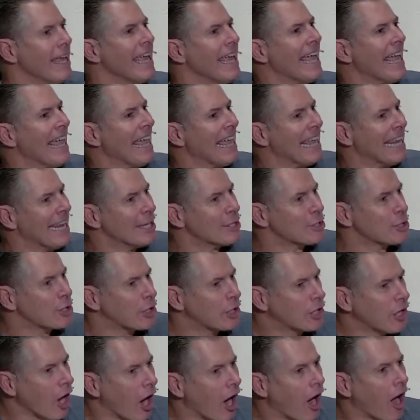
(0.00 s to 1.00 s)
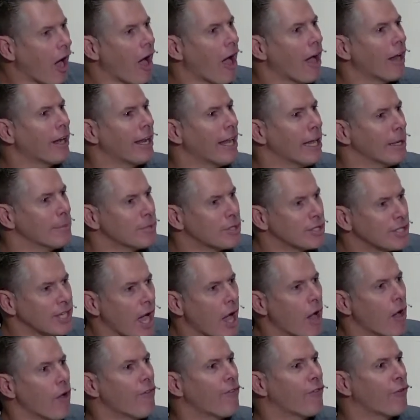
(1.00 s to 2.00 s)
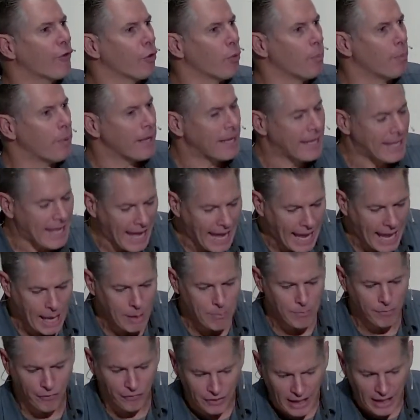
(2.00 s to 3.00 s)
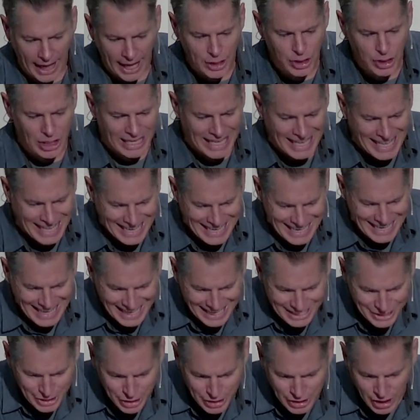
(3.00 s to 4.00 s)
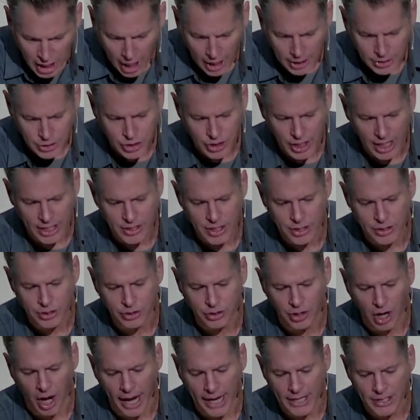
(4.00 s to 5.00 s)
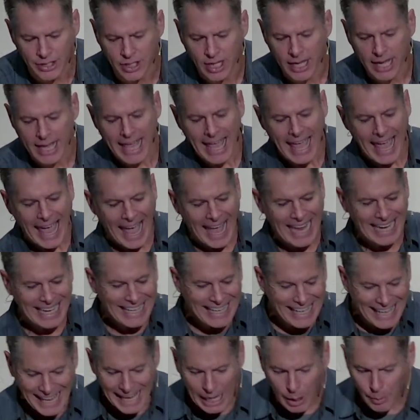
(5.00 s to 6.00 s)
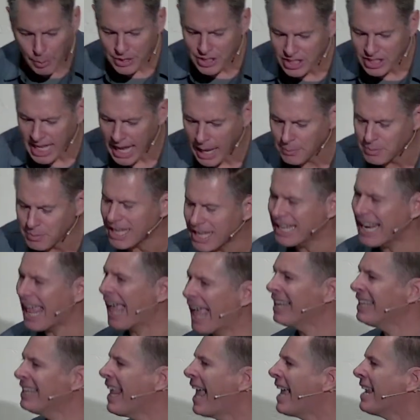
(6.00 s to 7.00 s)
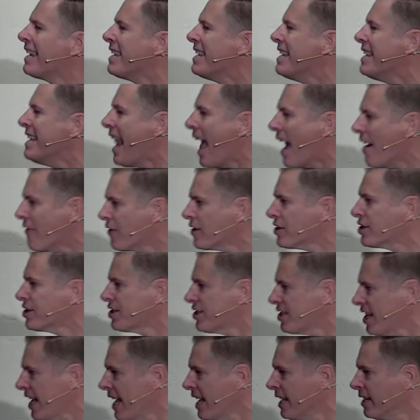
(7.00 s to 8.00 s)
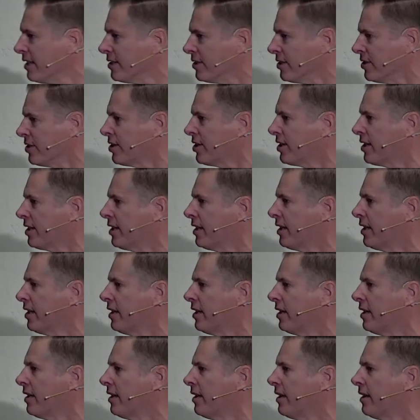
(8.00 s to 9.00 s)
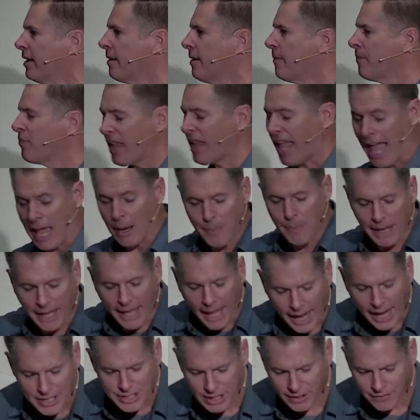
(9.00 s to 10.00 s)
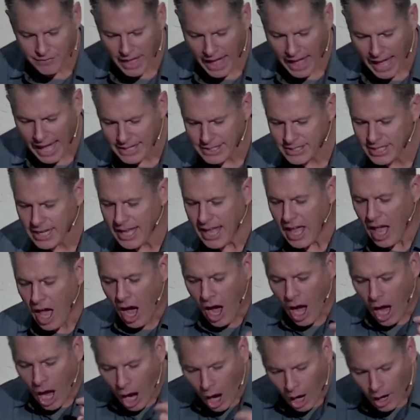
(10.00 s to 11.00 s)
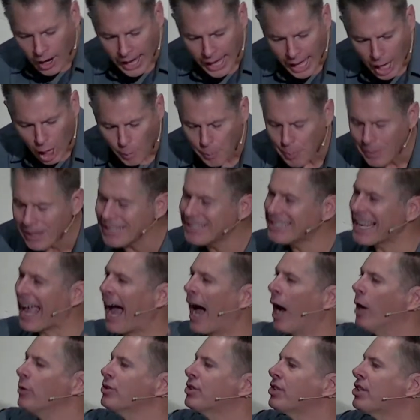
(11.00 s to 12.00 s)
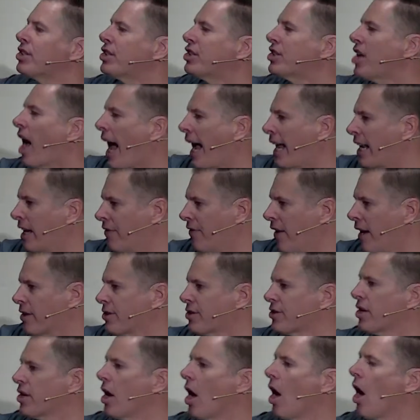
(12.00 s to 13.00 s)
It is God himself who became flesh in his Son, Jesus Christ, and he was tempted and yet never sinned. And because of that, our help is outside of us.